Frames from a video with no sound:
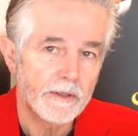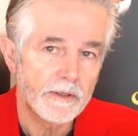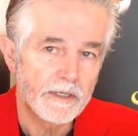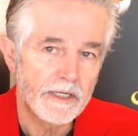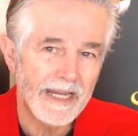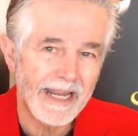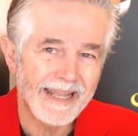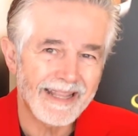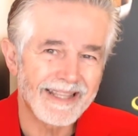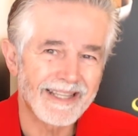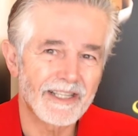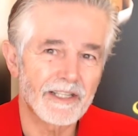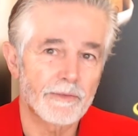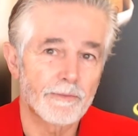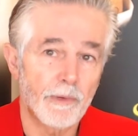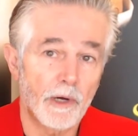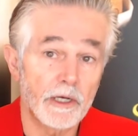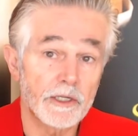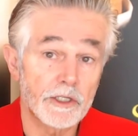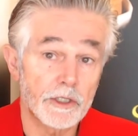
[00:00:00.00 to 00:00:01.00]
deaths
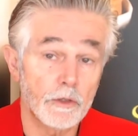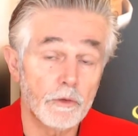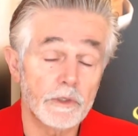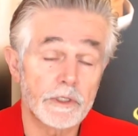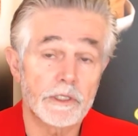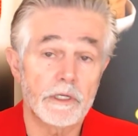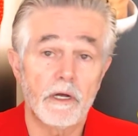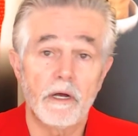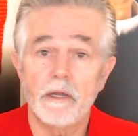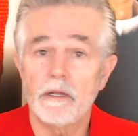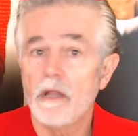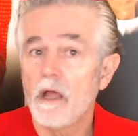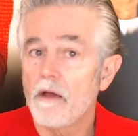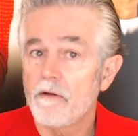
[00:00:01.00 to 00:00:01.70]
by suicide,